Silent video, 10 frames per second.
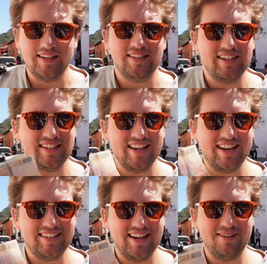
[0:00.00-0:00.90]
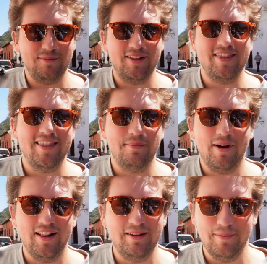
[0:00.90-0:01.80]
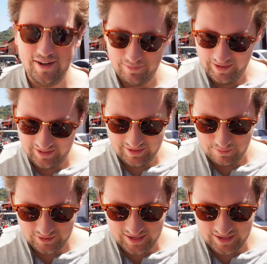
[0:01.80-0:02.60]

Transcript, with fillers: a 6 out of 10 with Nepali money being number